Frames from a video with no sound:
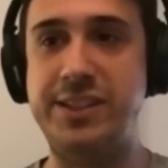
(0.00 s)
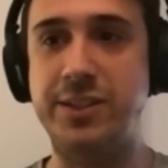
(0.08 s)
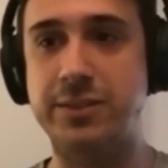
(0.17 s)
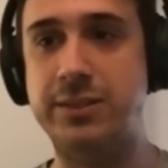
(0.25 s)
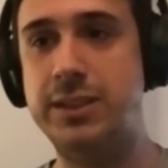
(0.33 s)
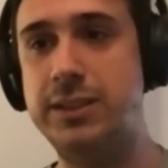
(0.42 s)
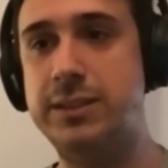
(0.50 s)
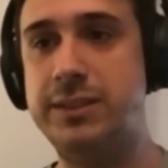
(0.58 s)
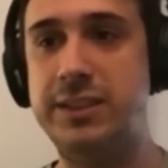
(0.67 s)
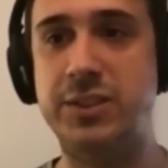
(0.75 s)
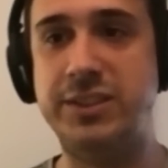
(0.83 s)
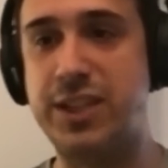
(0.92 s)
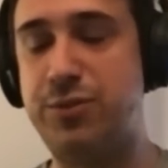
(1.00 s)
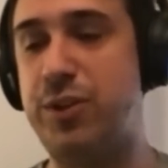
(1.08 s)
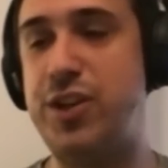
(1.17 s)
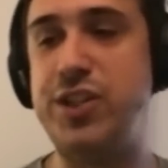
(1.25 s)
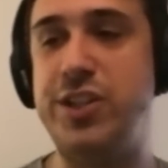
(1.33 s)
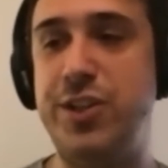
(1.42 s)
the successful
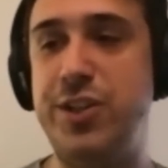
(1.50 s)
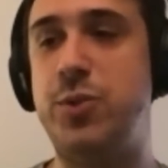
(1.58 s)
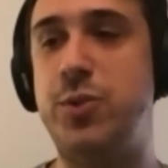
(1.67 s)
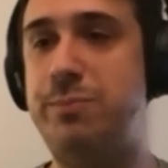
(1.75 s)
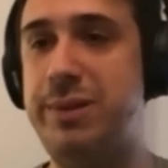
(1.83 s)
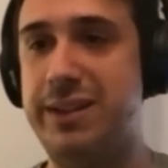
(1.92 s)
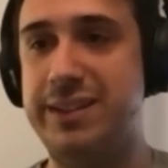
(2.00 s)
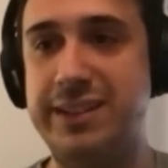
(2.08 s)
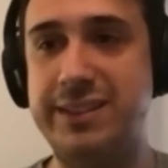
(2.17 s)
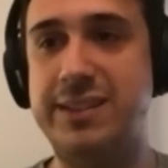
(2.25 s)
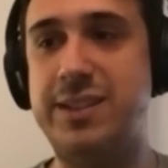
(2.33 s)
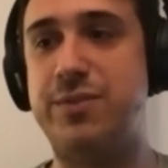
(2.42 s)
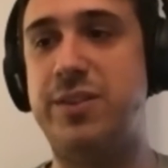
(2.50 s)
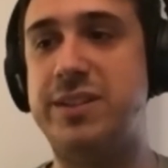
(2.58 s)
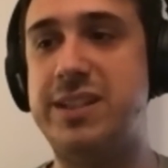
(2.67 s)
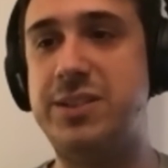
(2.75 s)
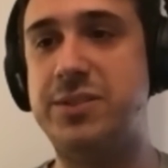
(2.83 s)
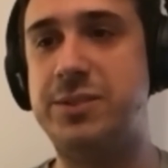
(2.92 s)
engineers who are building this stuff on
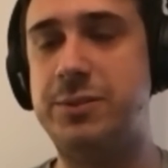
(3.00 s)
Tezos.